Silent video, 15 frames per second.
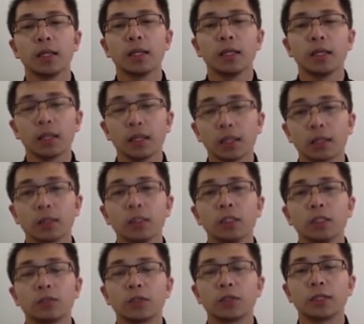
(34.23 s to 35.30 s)
And
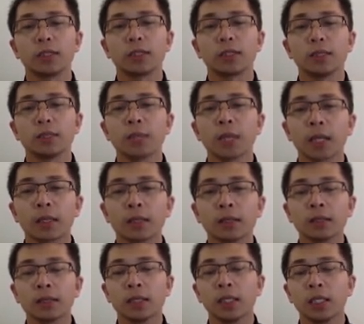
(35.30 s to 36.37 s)
for the same
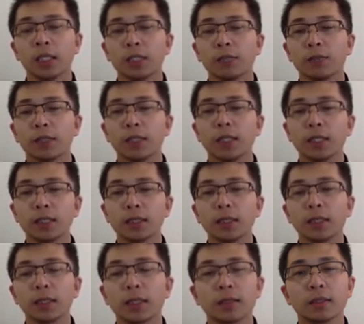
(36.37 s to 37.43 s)
packet, if a link
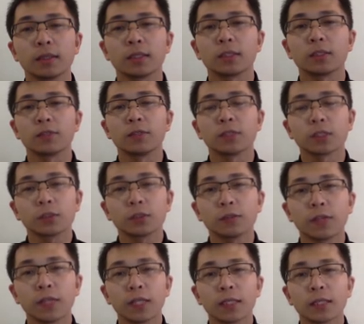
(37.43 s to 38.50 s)
encounters a physical
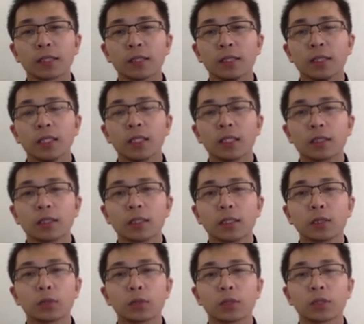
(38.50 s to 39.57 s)
failure, a
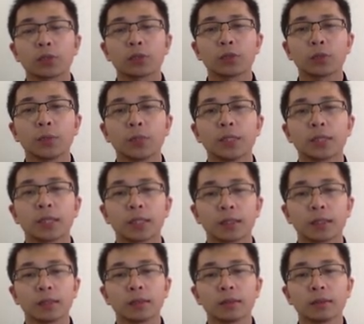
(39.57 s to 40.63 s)
detour should be
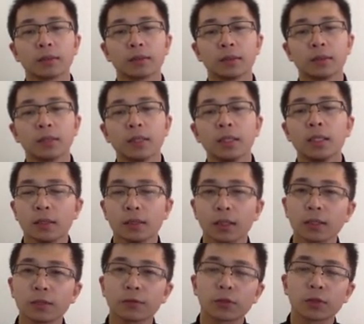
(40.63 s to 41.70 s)
taken.
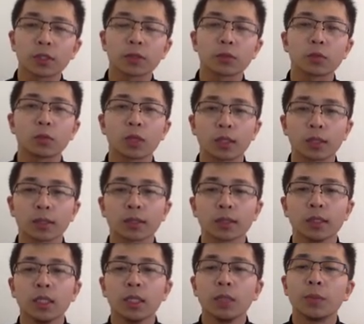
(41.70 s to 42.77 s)
This forwarding
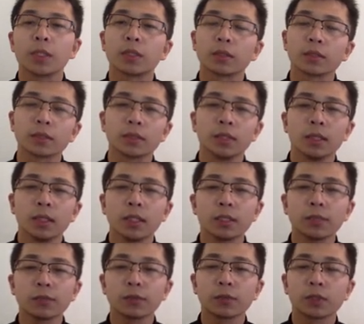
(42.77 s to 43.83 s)
works because
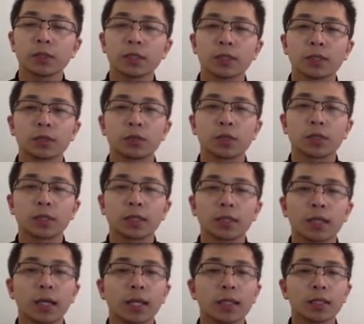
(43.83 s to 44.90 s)
each forwarder stores
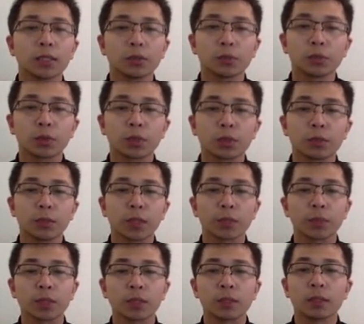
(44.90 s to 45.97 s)
an ID to port mapping,